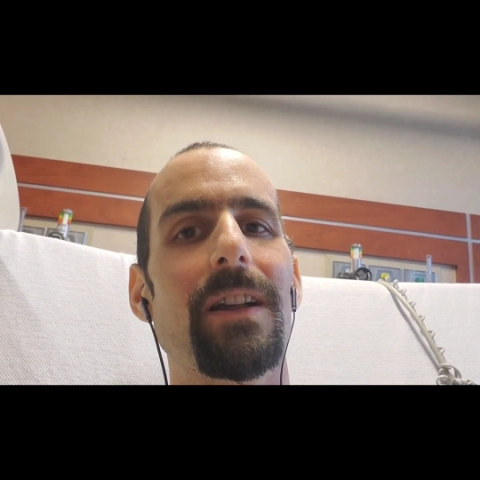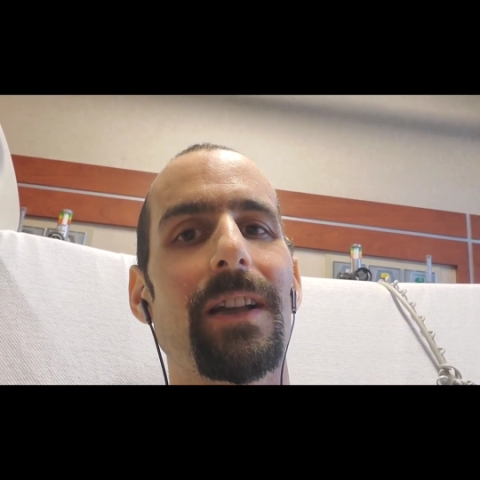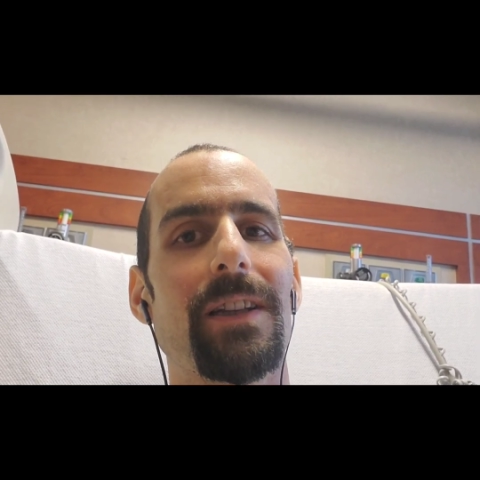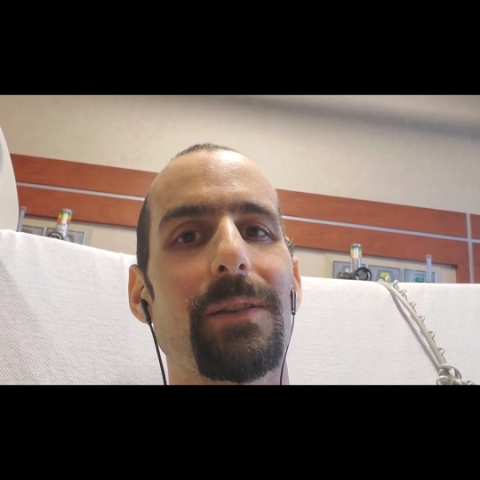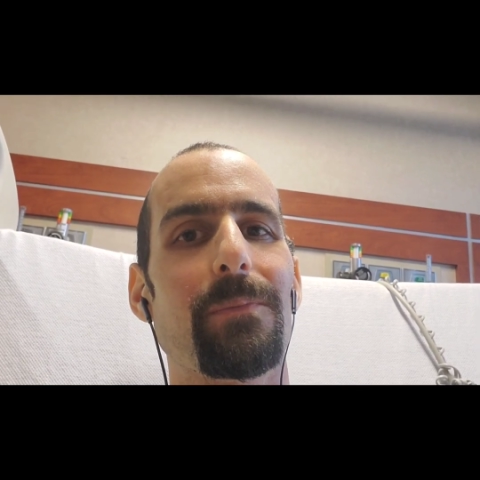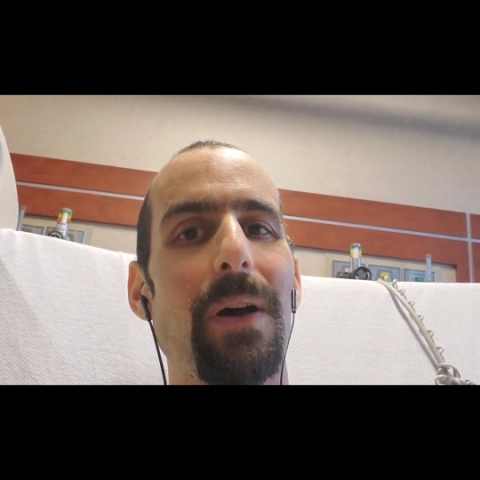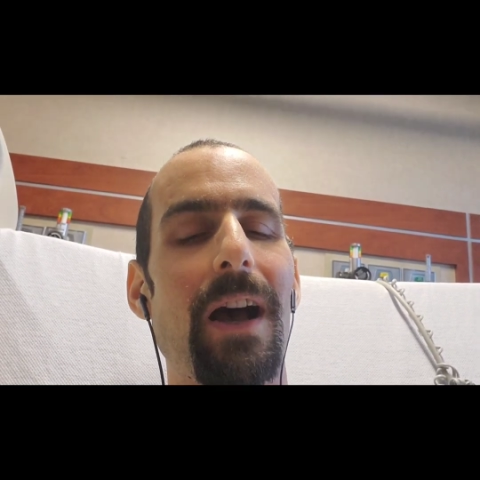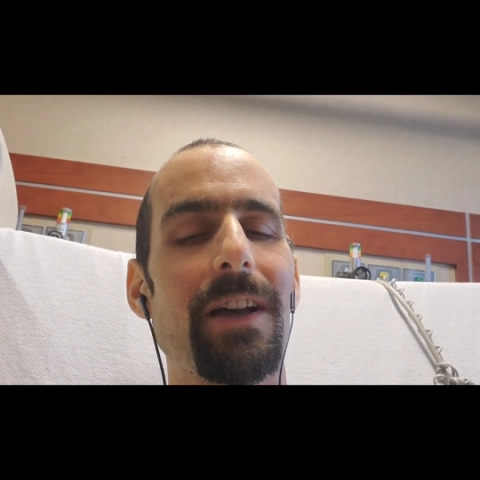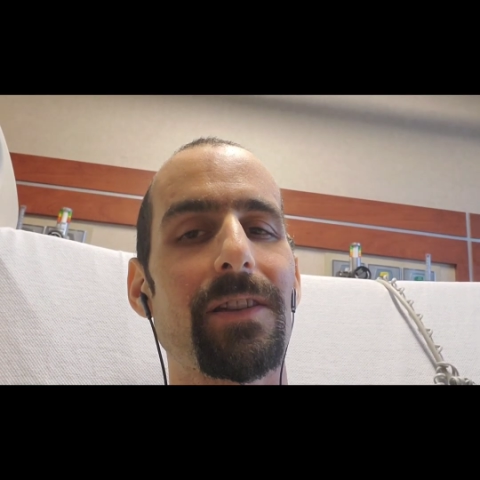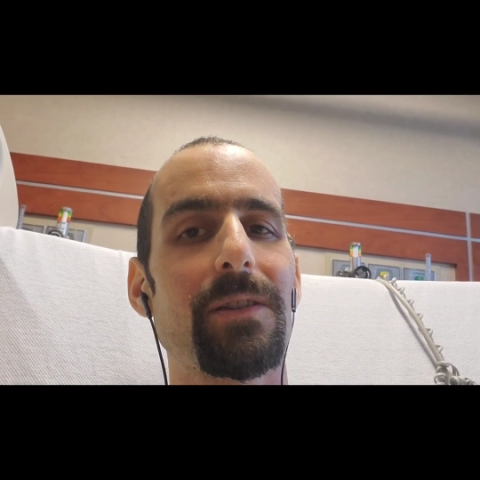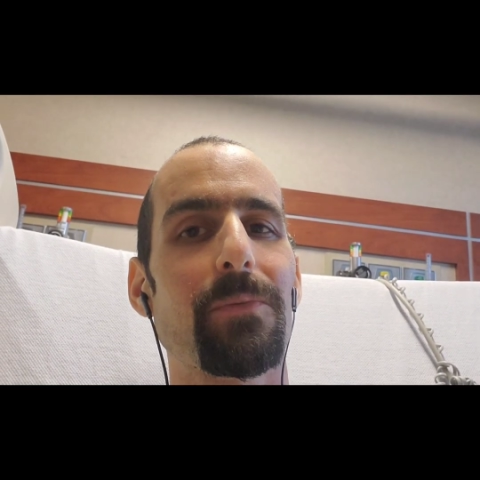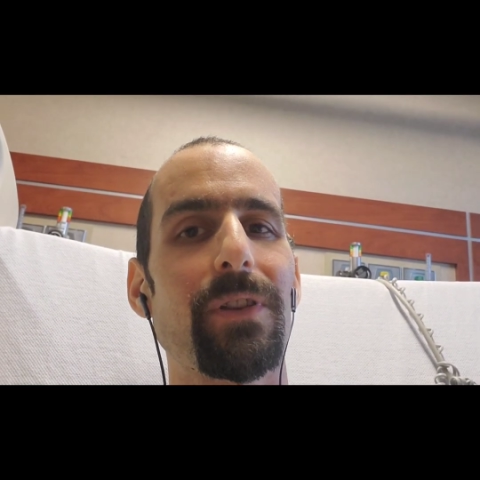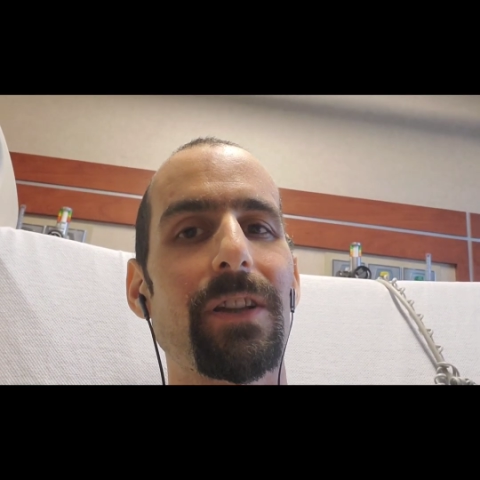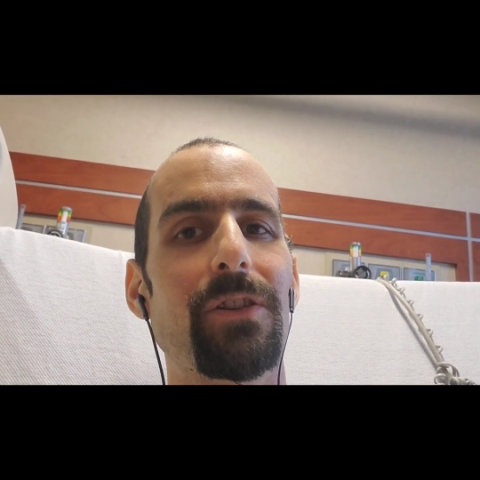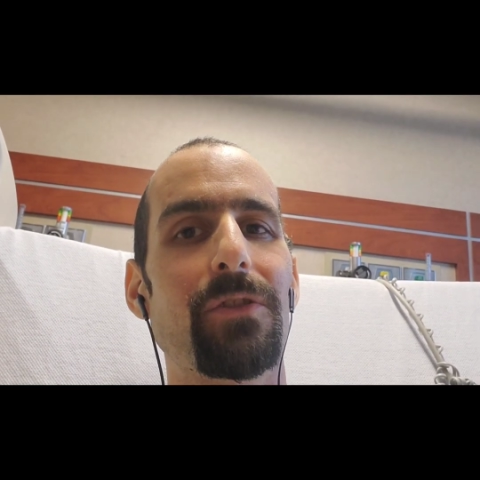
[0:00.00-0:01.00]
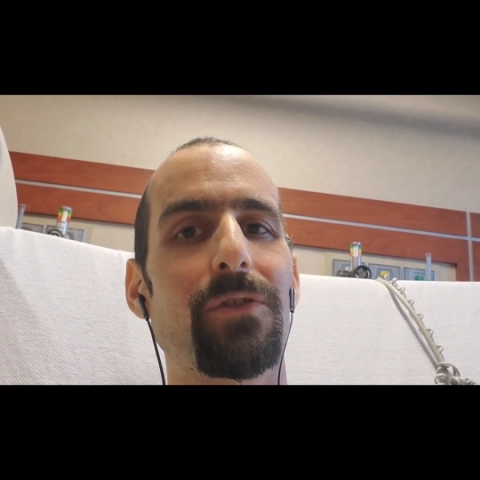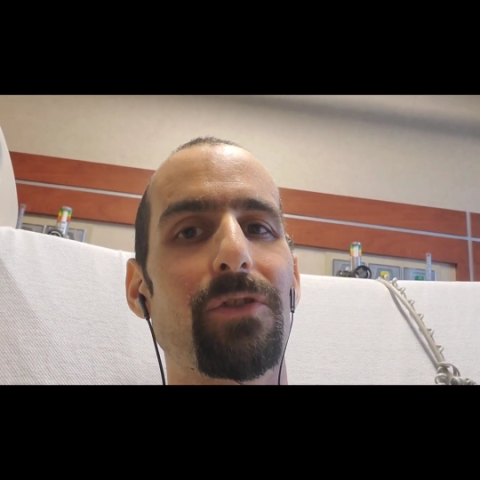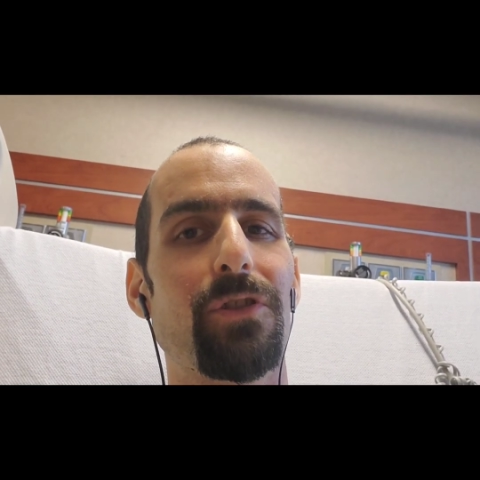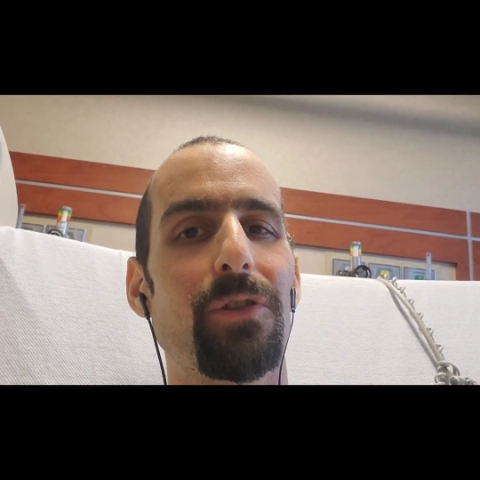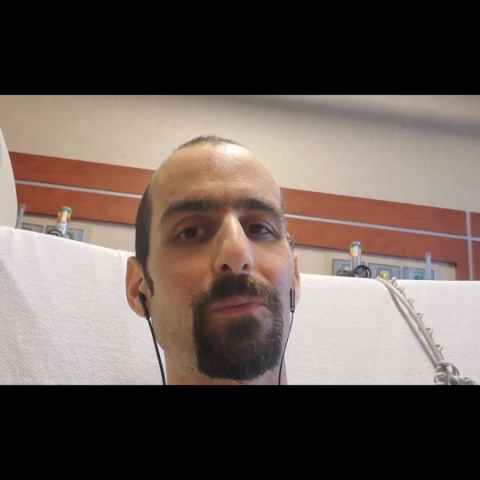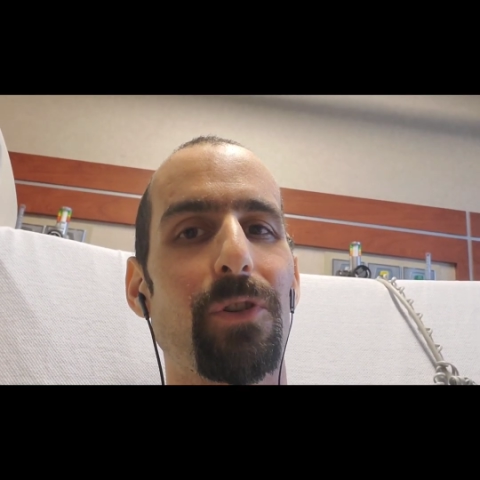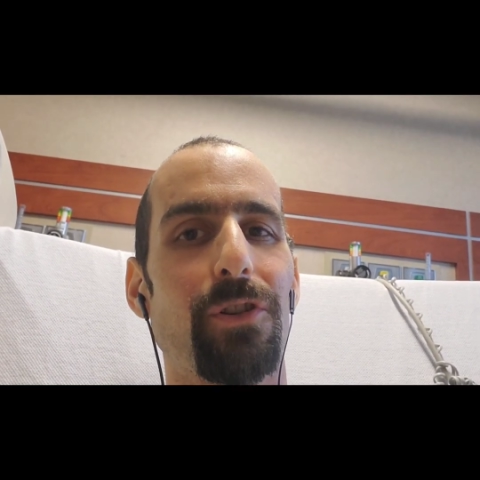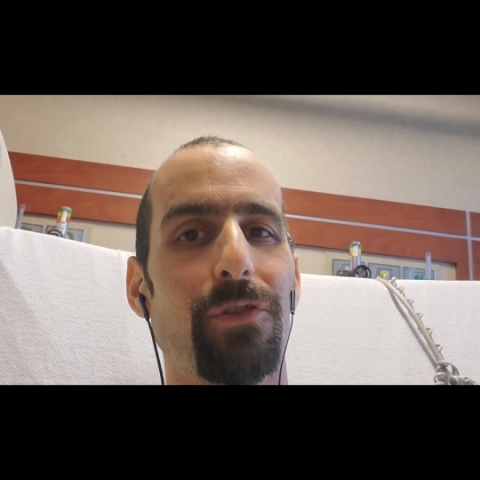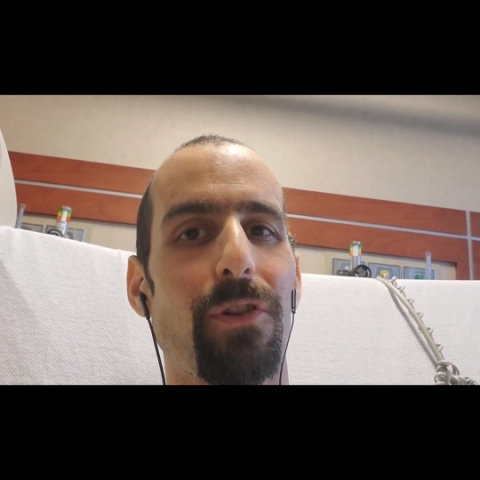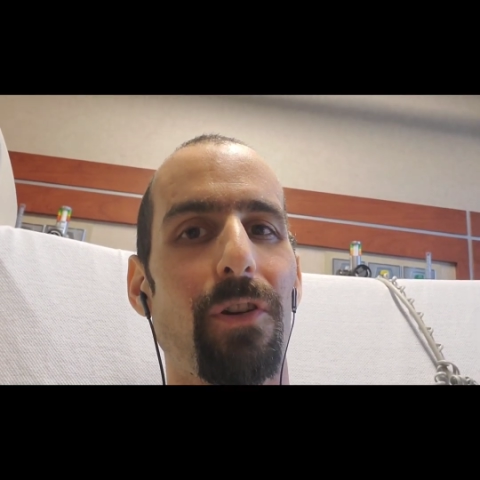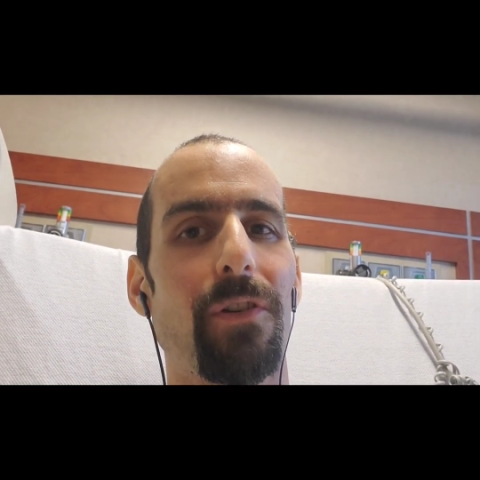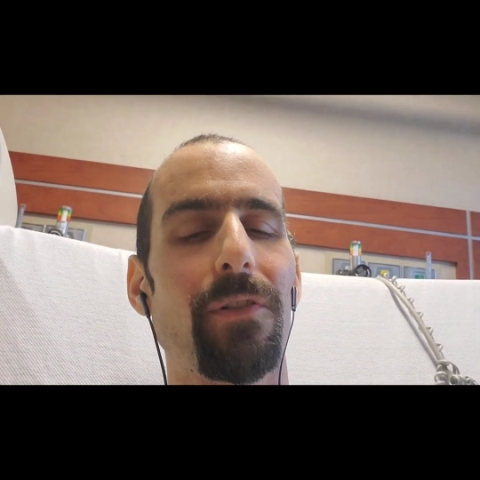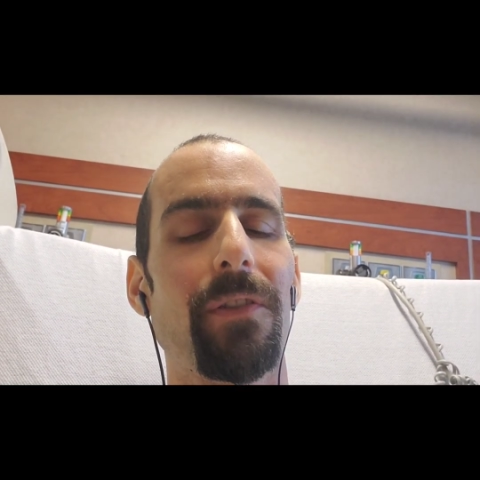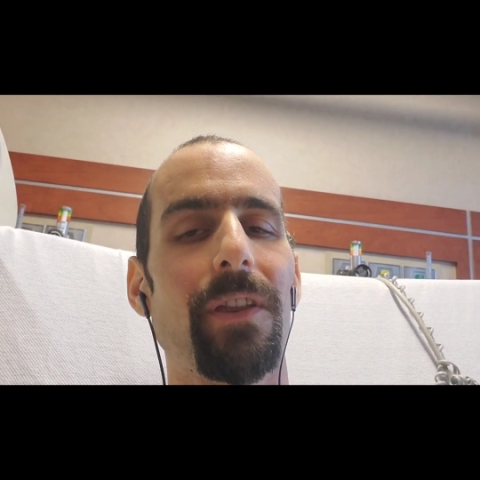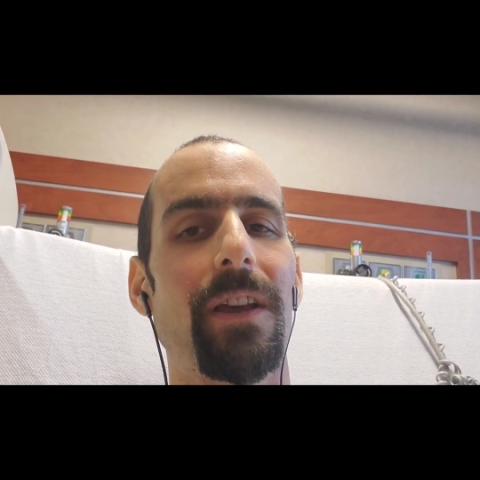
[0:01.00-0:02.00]
It's possibly new tumor
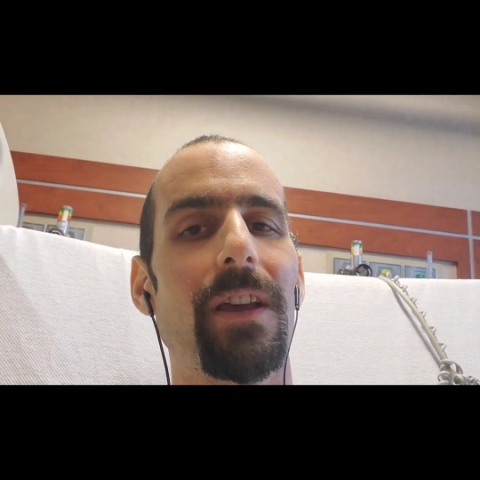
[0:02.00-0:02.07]
growth.